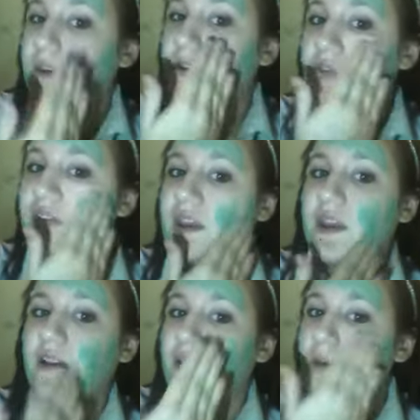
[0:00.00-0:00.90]
Obviously
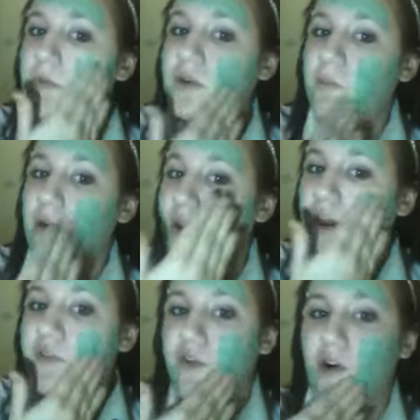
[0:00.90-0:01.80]
you don't want to put it
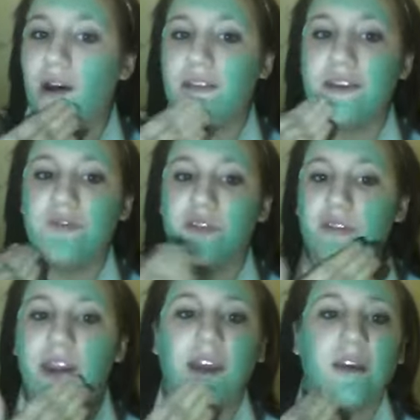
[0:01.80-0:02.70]
over your eyes and
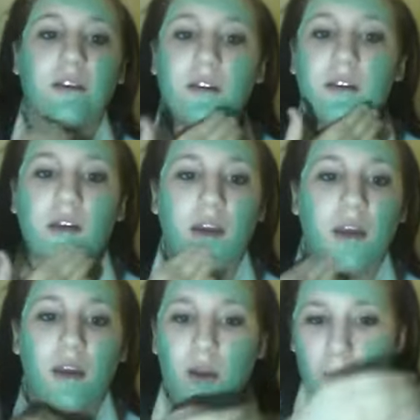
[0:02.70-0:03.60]
everything.
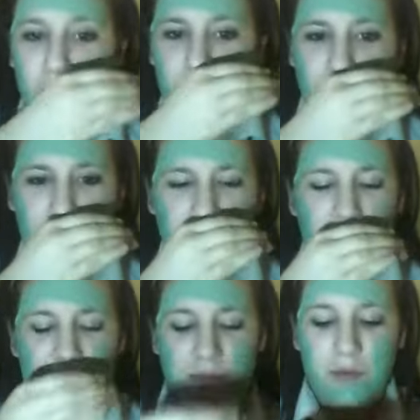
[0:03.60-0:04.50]
Ugh,
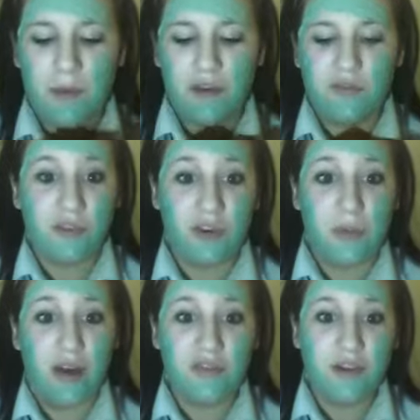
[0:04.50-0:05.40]
my mouth, or your
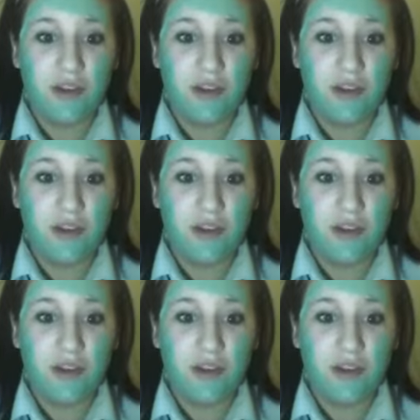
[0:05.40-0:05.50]
mouth.